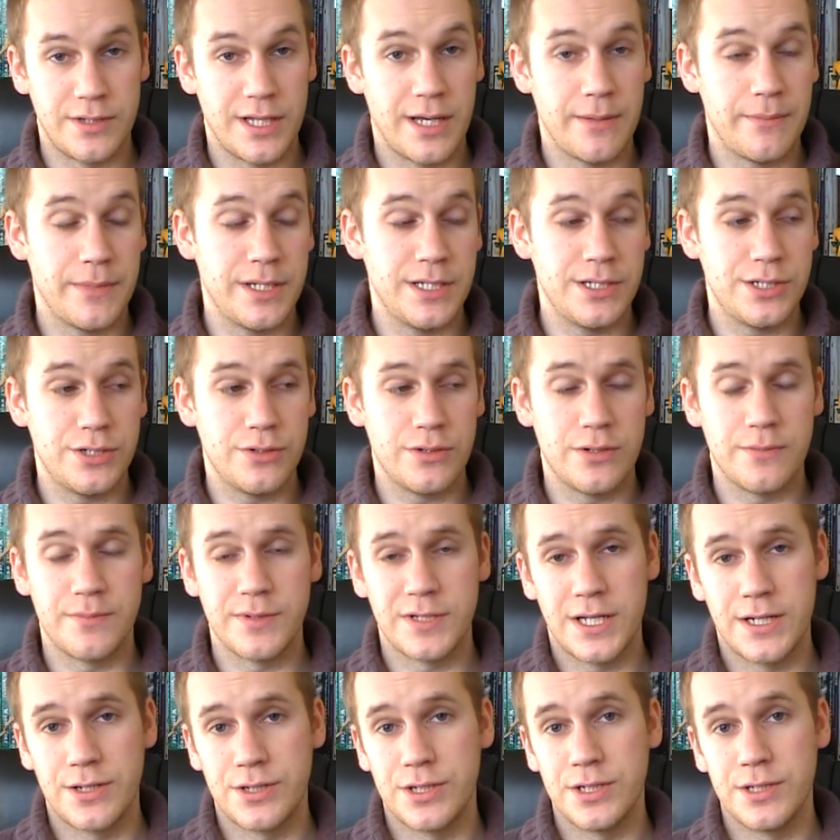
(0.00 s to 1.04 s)
That means you could
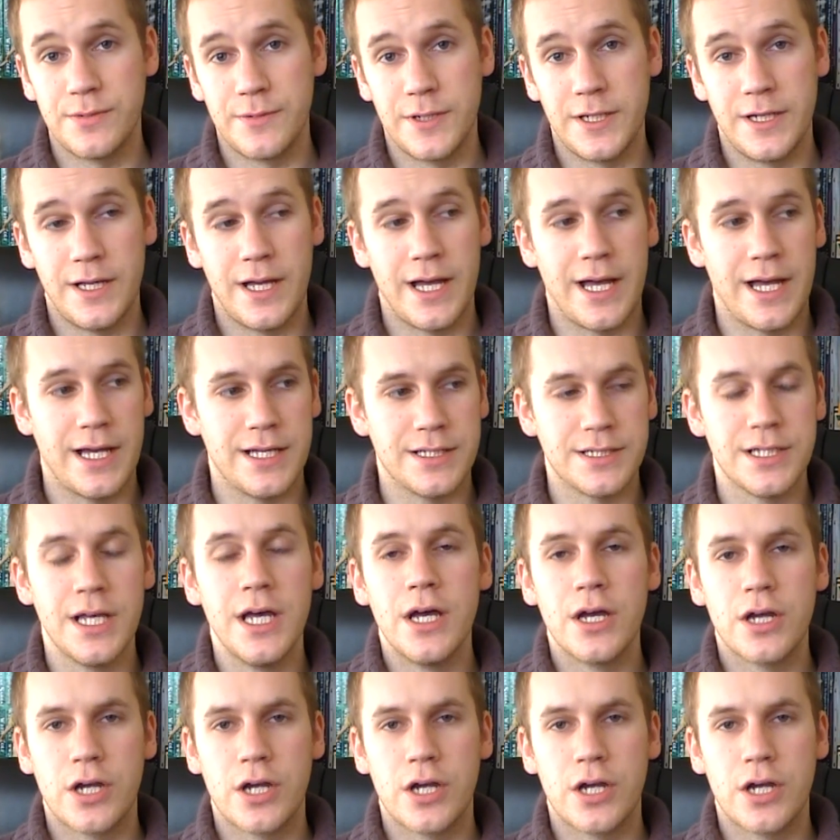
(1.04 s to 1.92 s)
potentially be as